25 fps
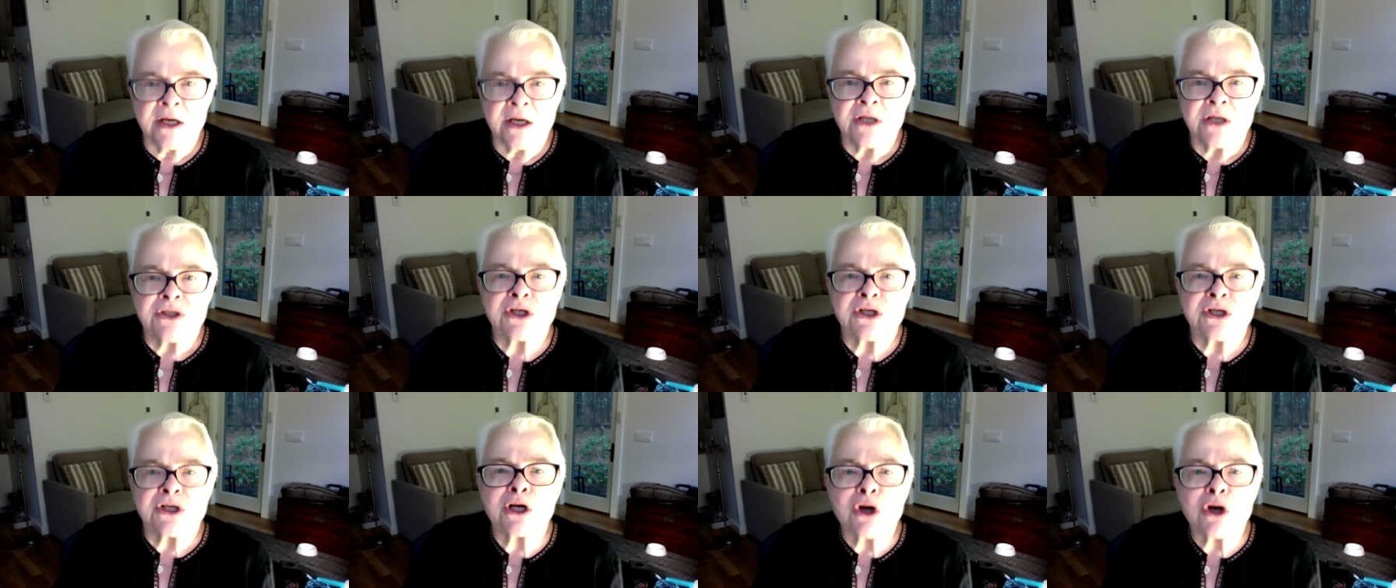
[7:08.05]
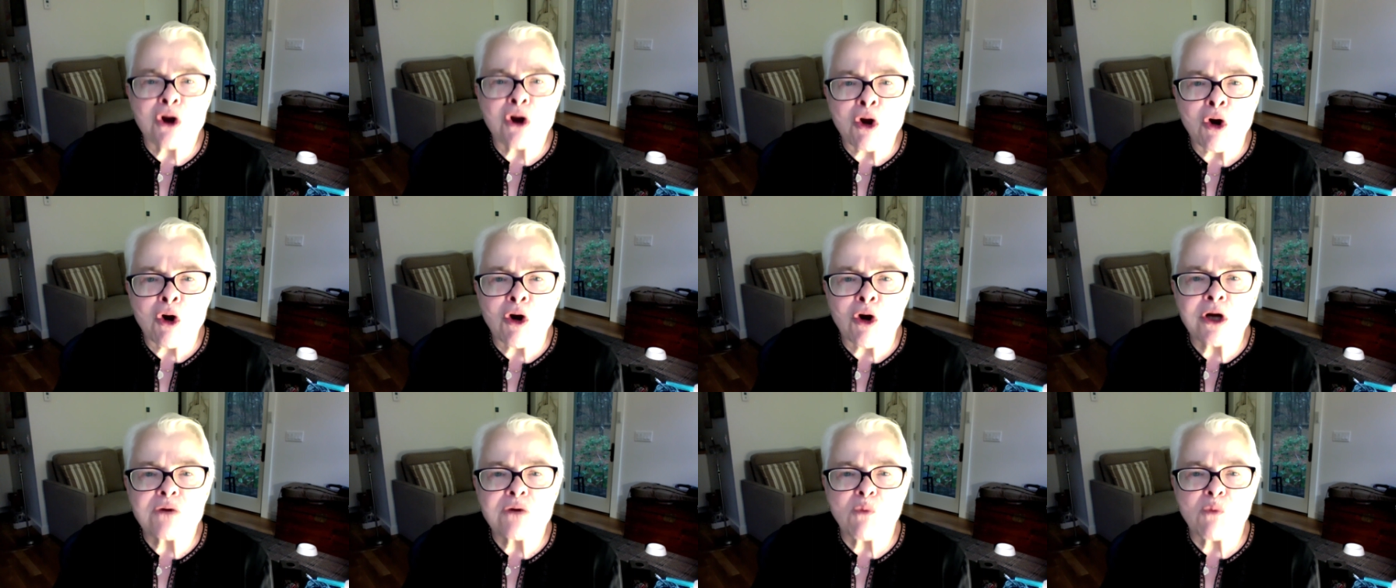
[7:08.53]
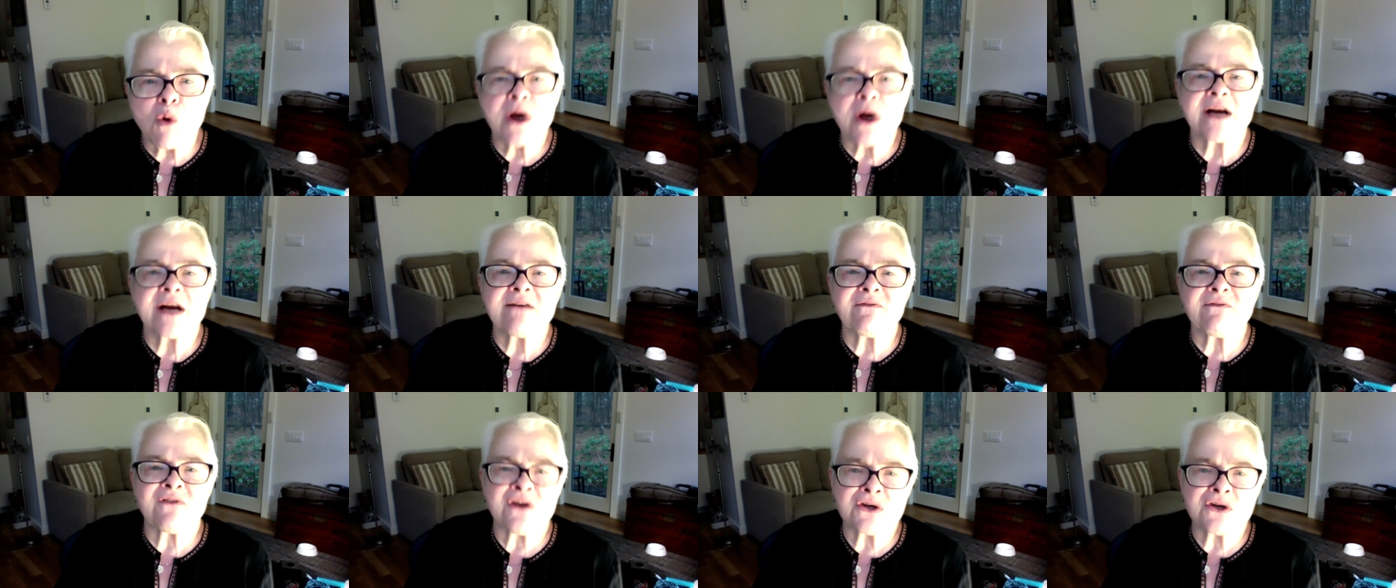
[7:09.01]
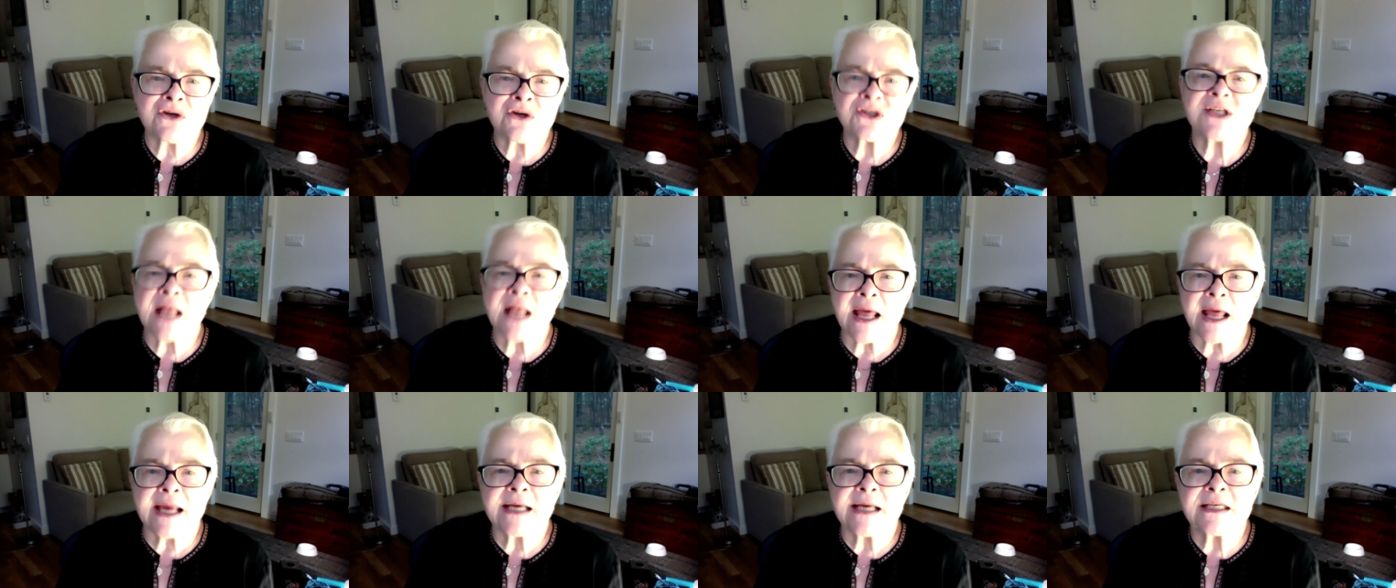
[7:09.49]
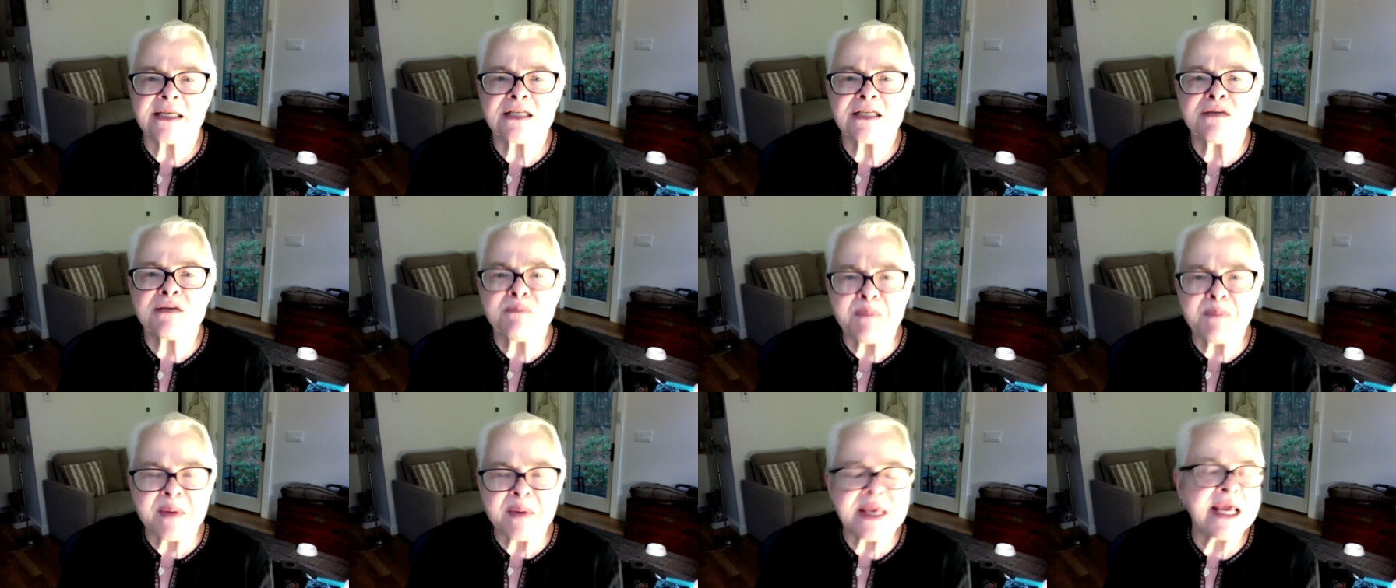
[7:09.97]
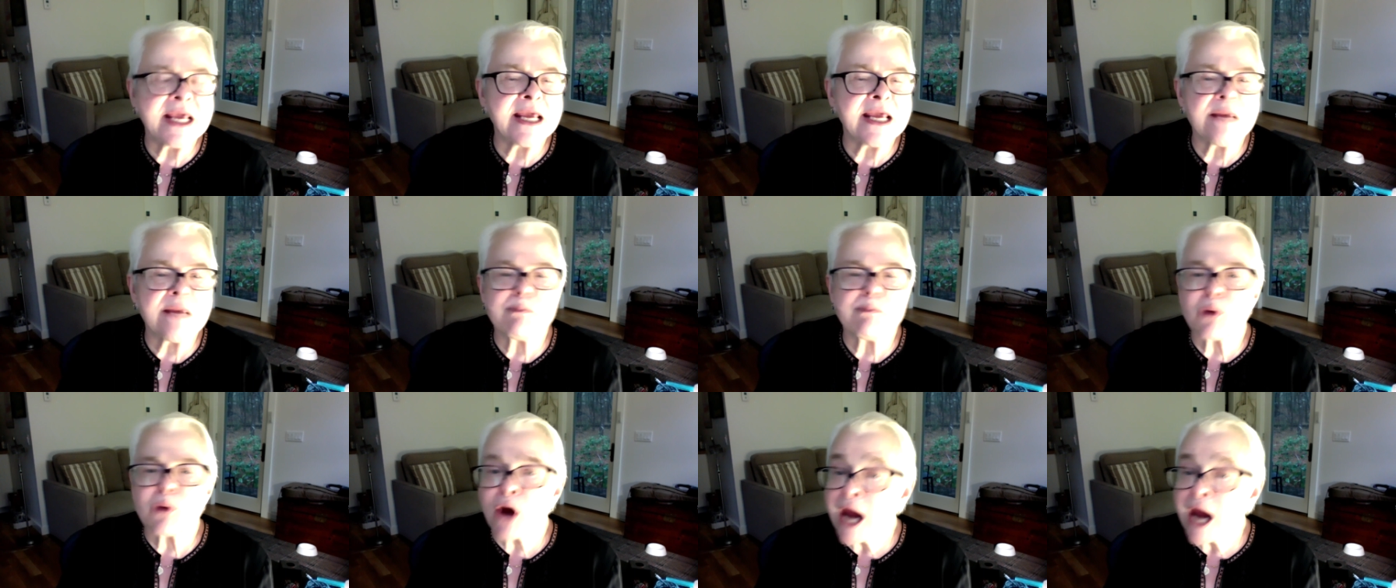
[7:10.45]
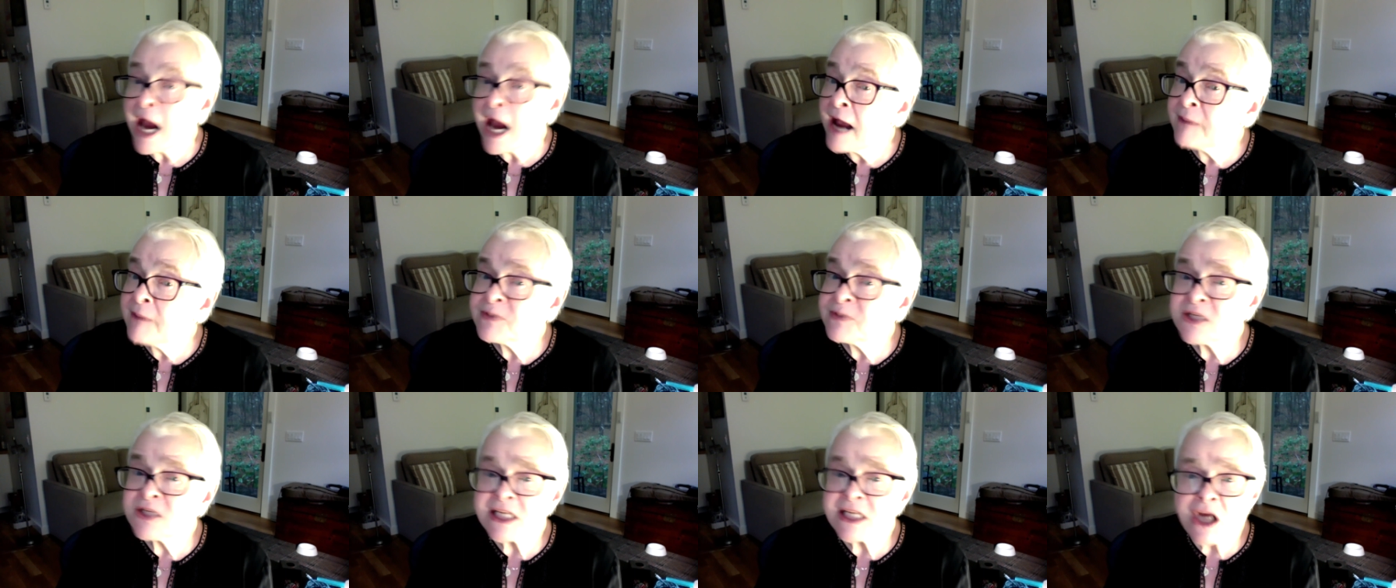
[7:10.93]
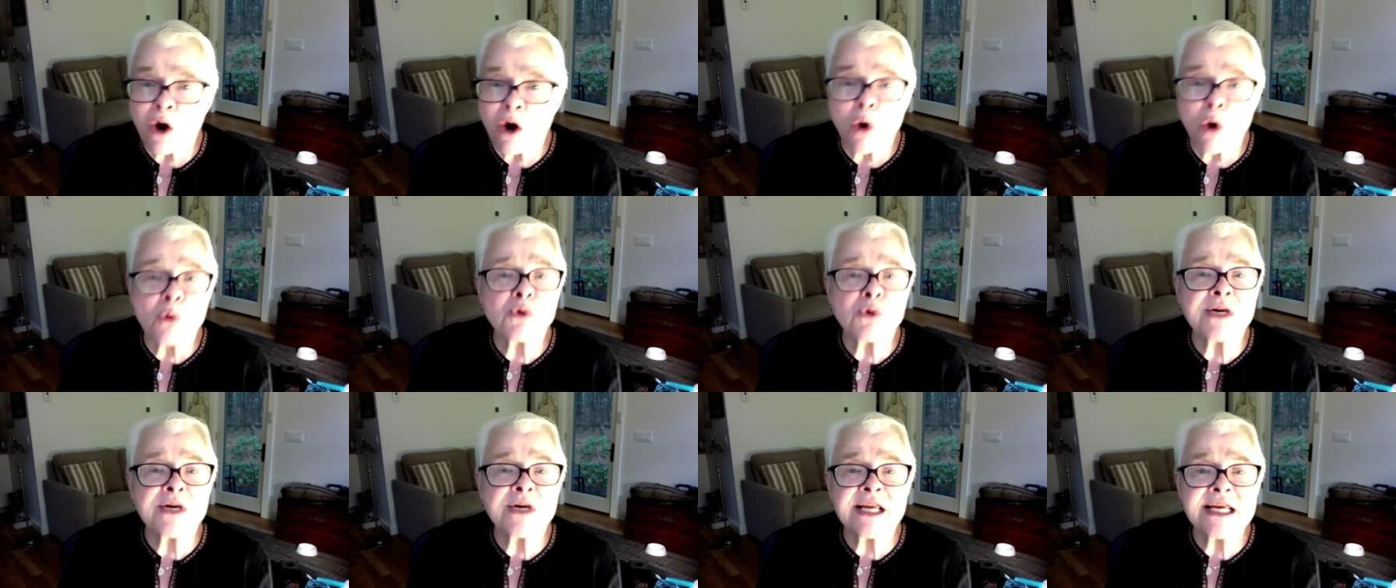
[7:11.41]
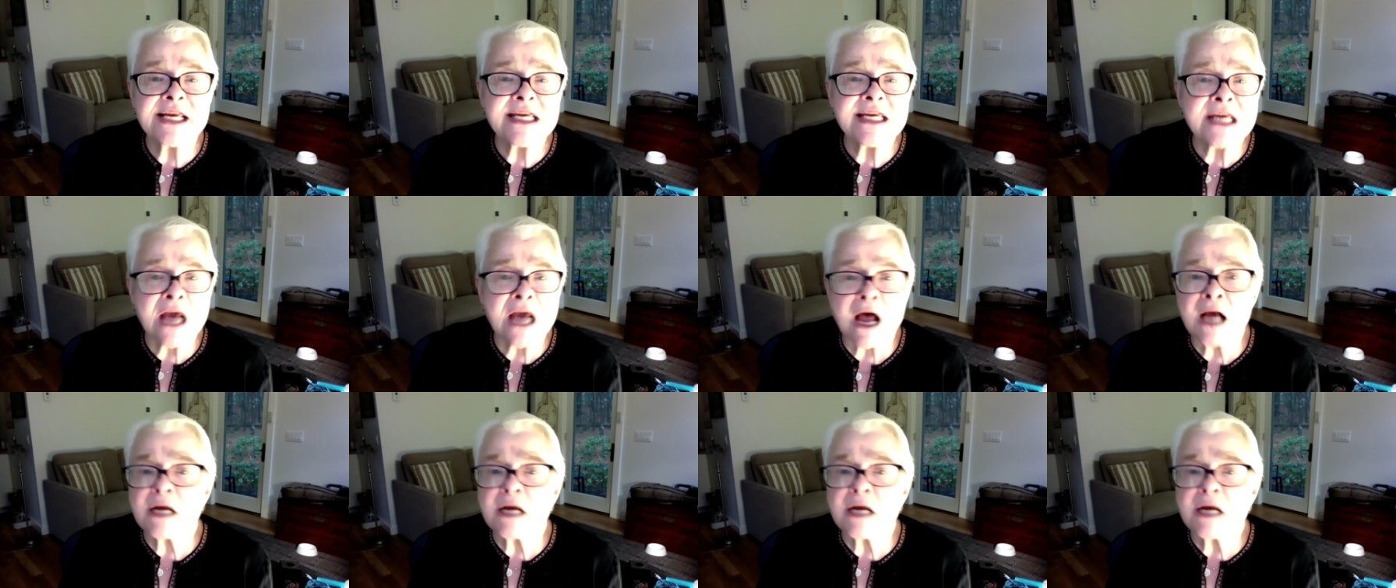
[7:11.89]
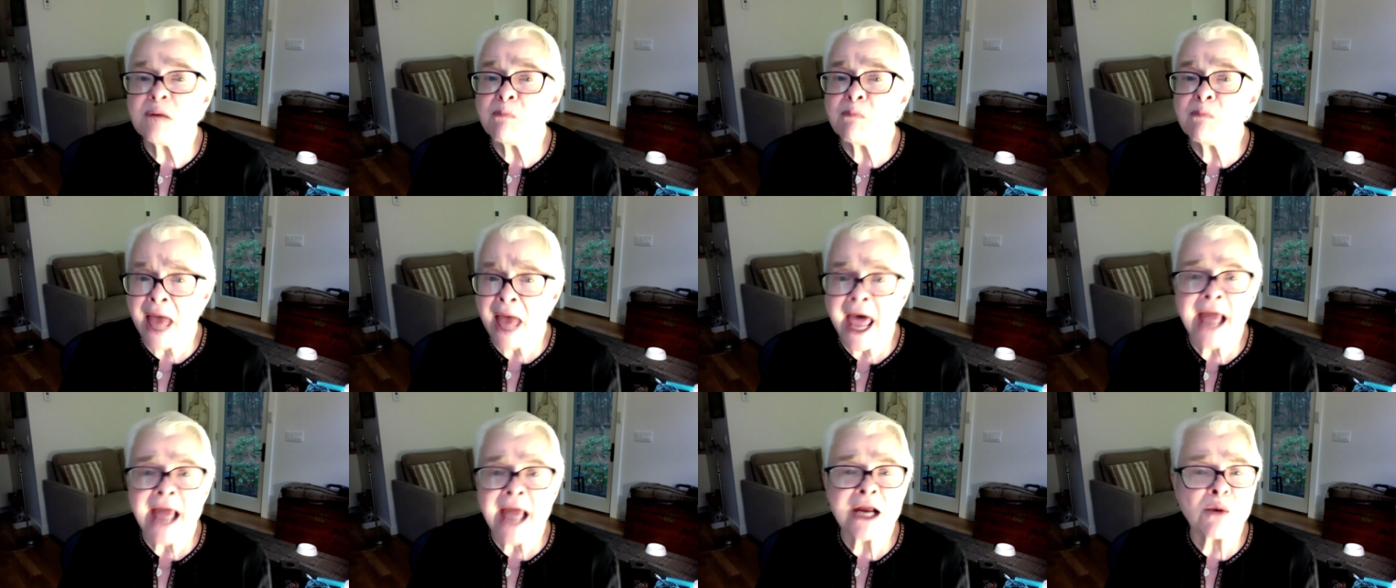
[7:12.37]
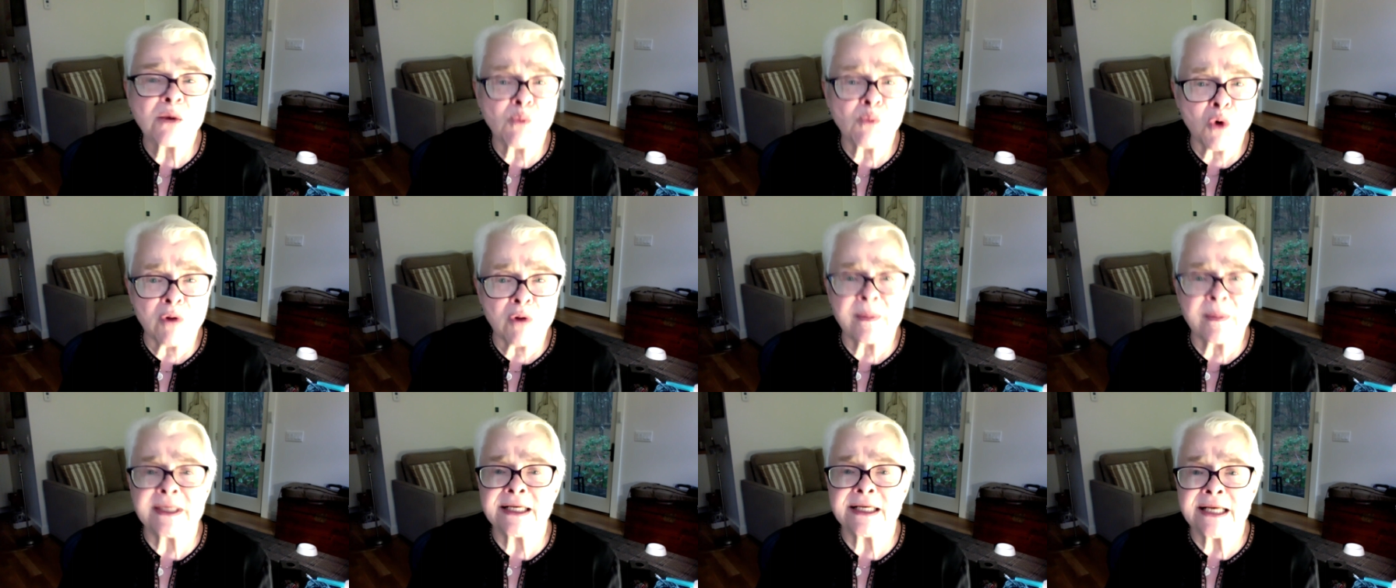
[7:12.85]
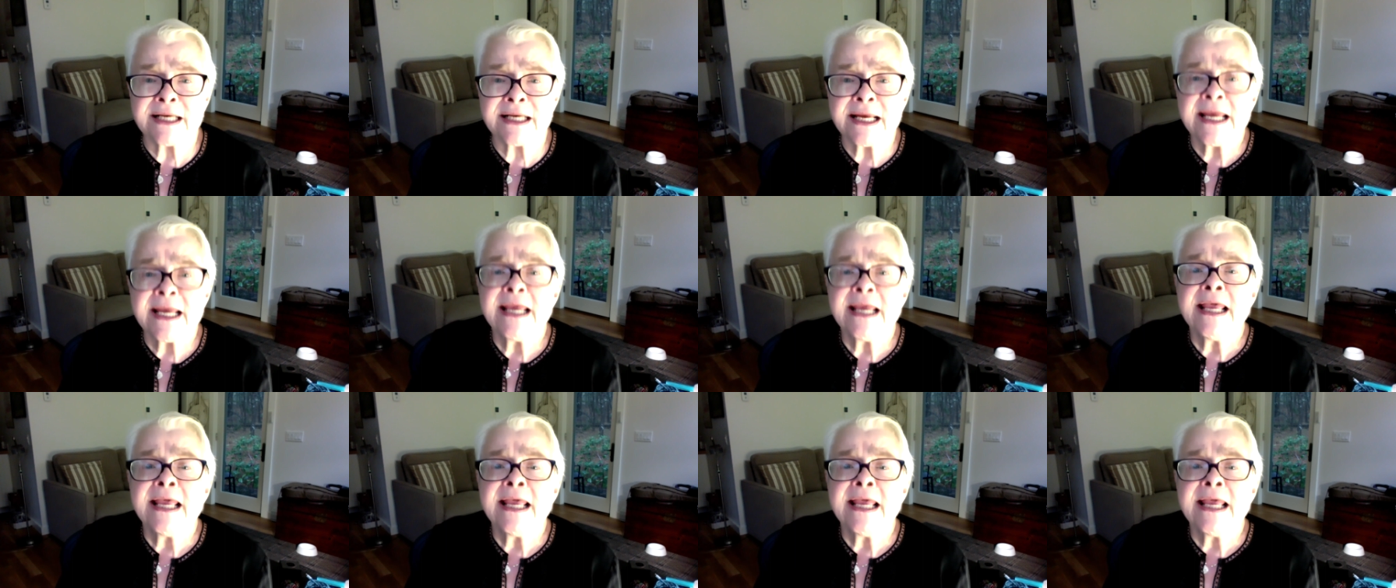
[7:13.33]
to learn what it feels like to be perhaps the only young black woman